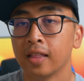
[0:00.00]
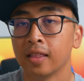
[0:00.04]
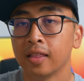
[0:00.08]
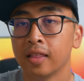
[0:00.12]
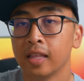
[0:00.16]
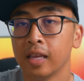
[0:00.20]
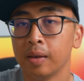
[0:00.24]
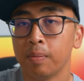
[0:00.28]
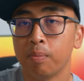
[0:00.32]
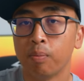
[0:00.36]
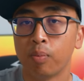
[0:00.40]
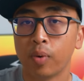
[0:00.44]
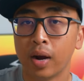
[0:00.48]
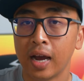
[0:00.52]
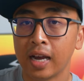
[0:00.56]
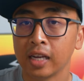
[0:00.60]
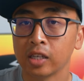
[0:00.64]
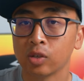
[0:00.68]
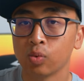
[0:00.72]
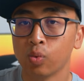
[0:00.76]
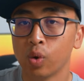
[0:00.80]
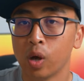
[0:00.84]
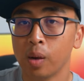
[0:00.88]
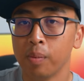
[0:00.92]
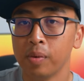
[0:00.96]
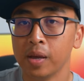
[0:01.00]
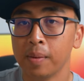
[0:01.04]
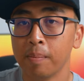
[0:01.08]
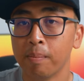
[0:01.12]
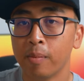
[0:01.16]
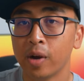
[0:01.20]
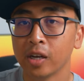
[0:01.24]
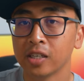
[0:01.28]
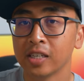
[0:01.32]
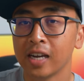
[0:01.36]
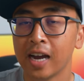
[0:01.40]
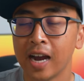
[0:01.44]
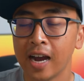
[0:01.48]
the price will be
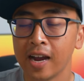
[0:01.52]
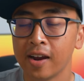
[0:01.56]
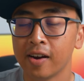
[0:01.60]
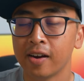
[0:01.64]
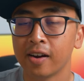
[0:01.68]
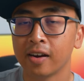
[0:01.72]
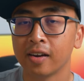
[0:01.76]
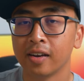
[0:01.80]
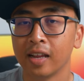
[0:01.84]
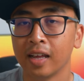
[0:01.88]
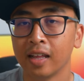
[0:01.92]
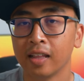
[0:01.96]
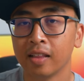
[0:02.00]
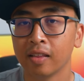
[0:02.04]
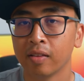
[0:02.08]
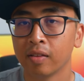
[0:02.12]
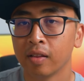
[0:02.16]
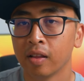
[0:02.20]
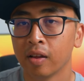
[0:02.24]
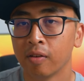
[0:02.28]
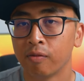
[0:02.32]
much higher than